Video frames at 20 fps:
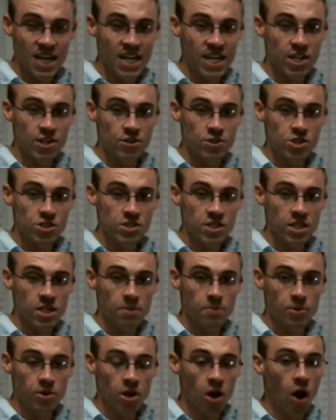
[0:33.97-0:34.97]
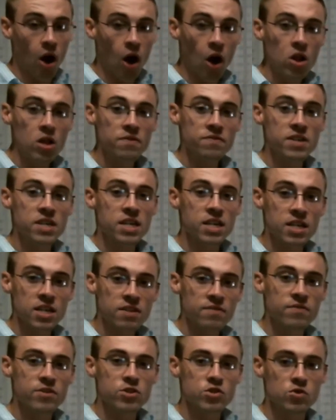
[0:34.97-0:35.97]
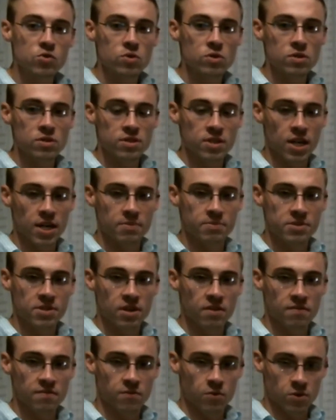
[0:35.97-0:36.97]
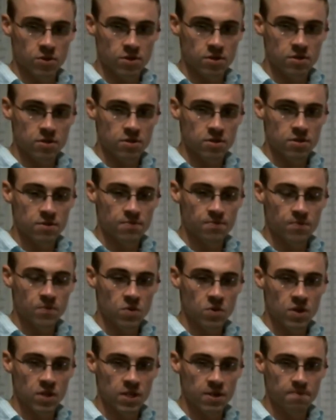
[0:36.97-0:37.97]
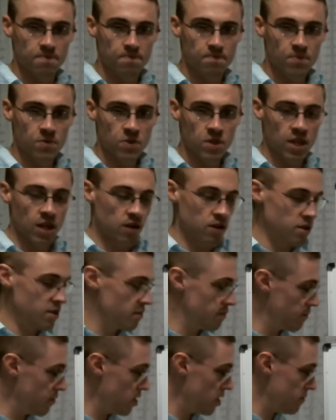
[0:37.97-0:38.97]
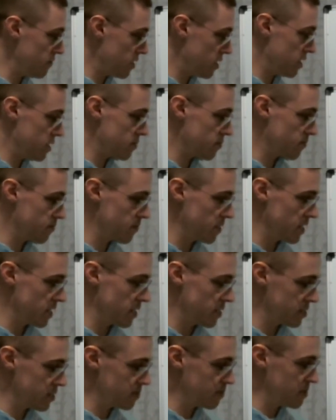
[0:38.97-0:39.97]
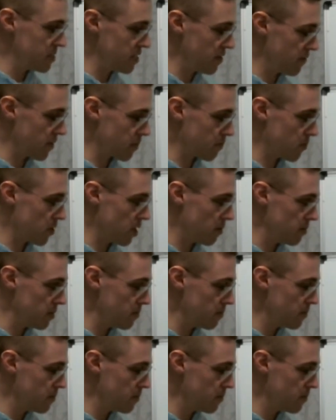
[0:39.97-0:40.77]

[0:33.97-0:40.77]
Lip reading: You're just going to put all of the individual types of forces, okay, that are involved in this specific problem.